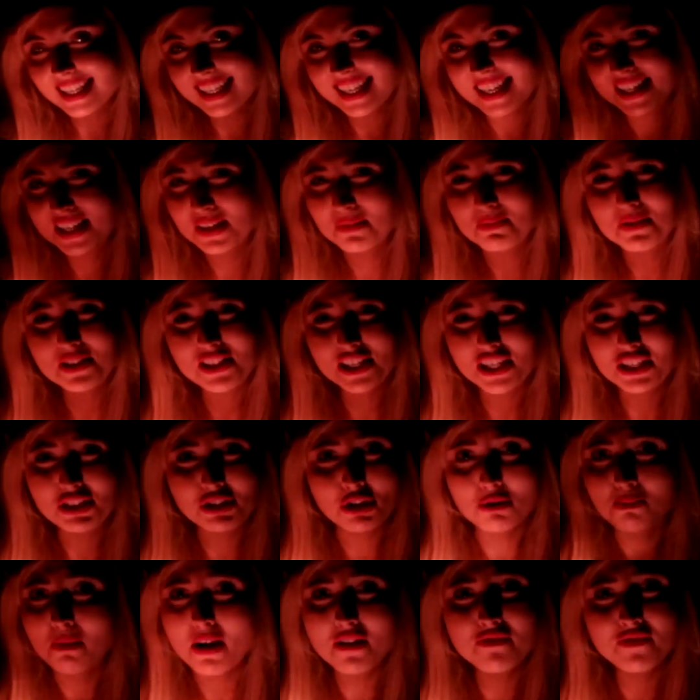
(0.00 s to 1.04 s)
because I'm just like,
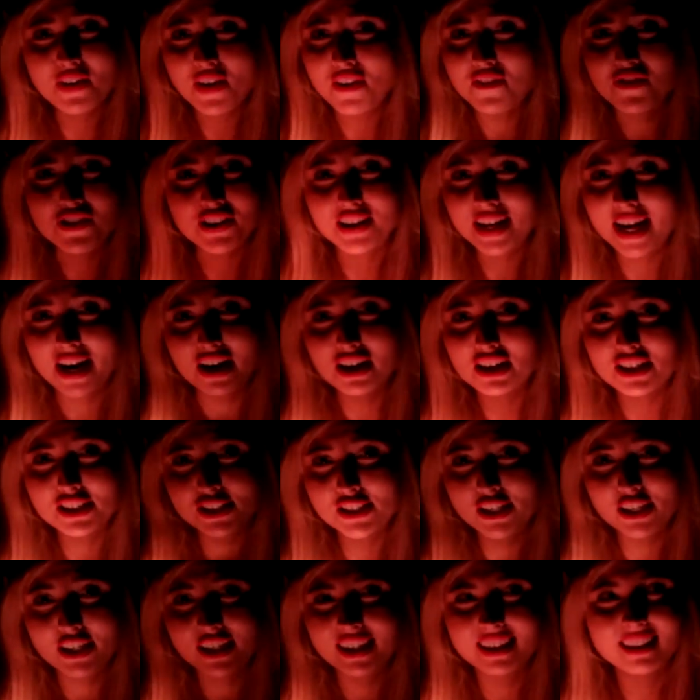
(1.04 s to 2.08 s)
you're my favorite
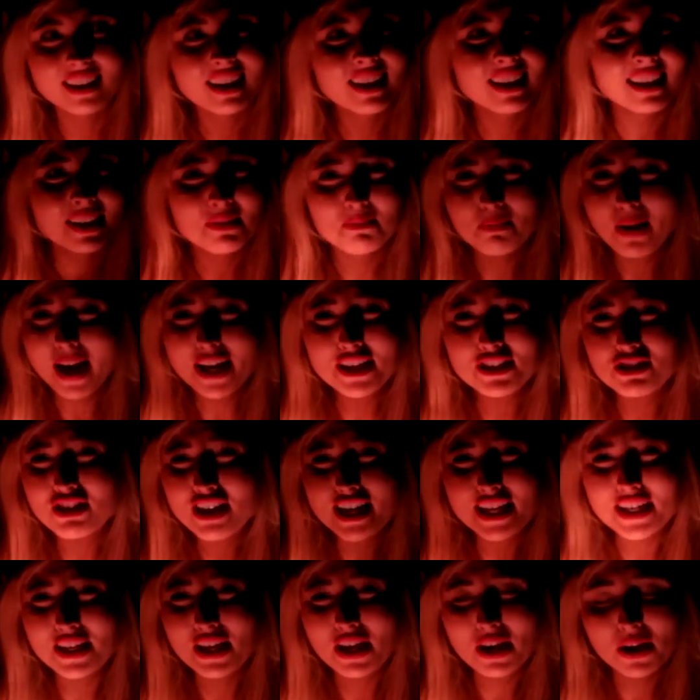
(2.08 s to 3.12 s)
character. Bye,
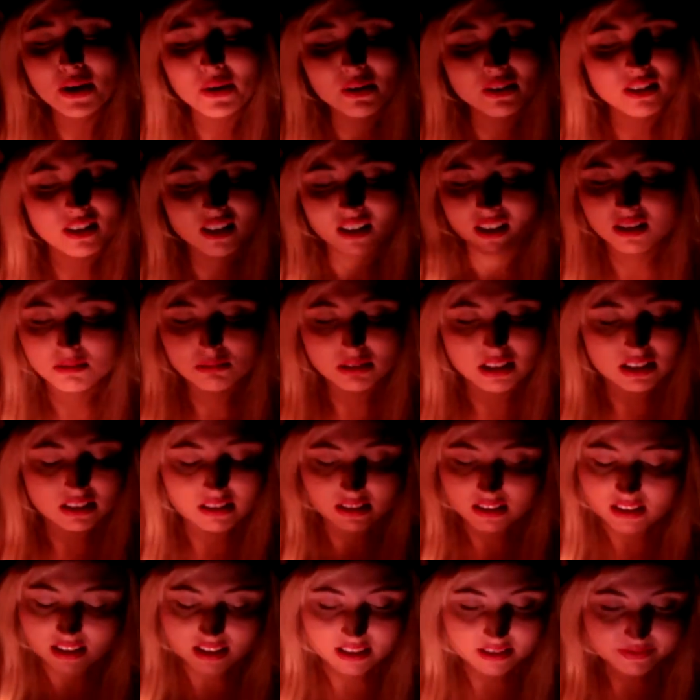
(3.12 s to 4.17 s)
Draco. Oh my
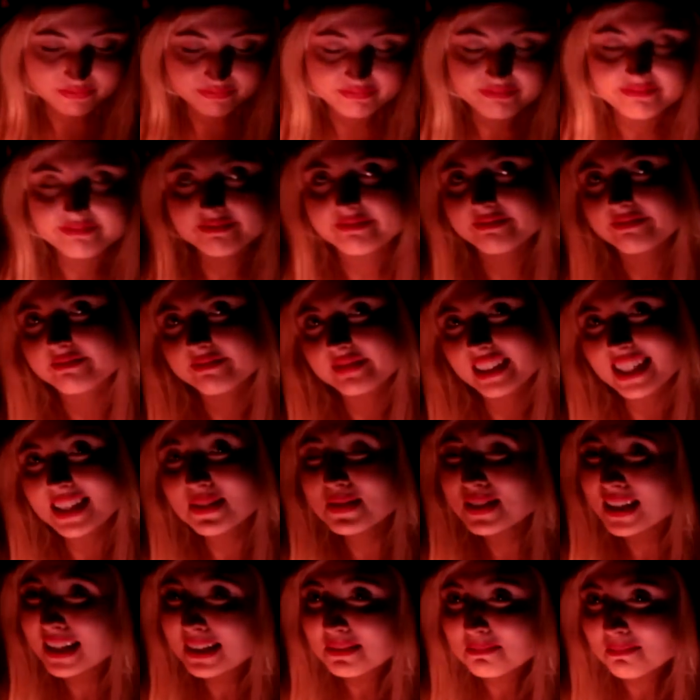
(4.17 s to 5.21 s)
god. And he
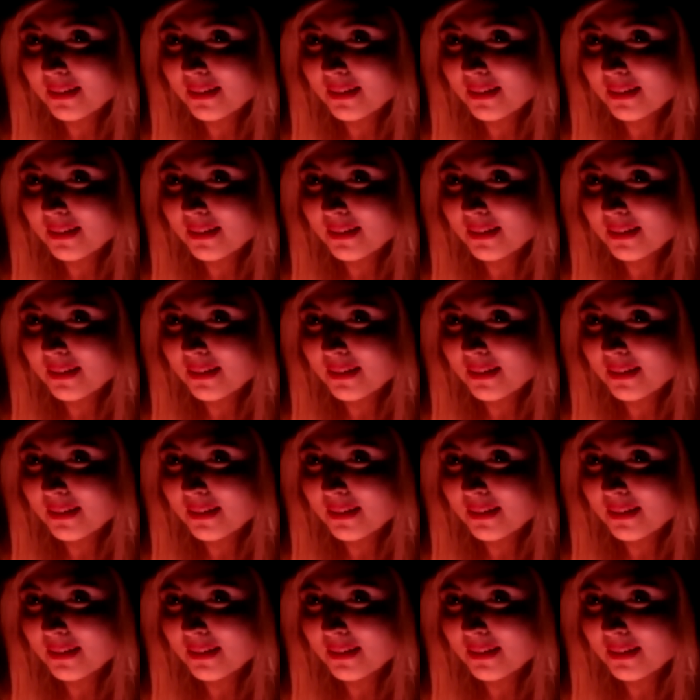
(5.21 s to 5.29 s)
was like,